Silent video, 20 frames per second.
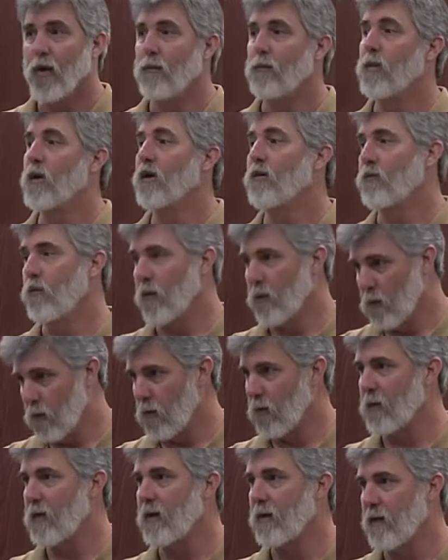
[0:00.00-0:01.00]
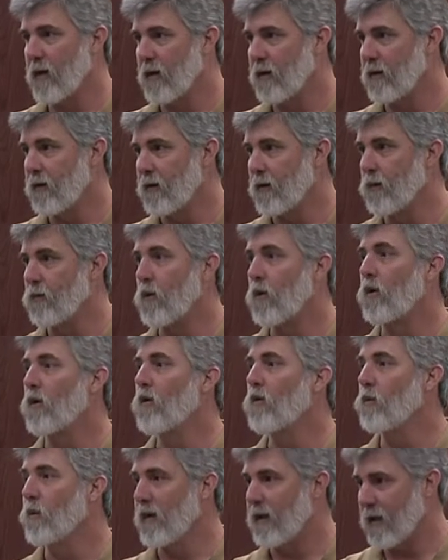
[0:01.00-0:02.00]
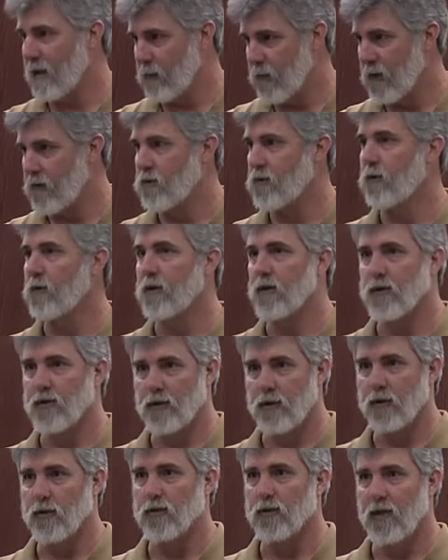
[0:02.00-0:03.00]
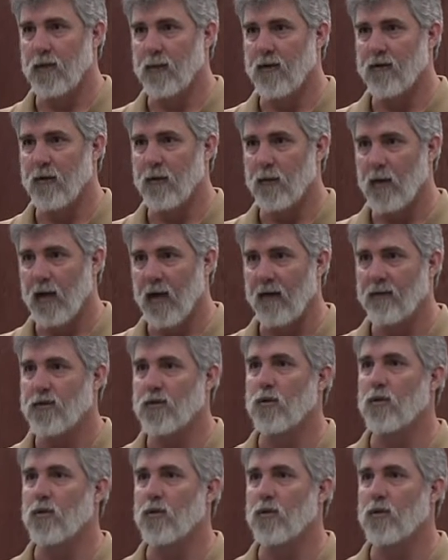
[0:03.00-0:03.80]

But if we want to be around here tomorrow, we got to make sure there's still some of them left.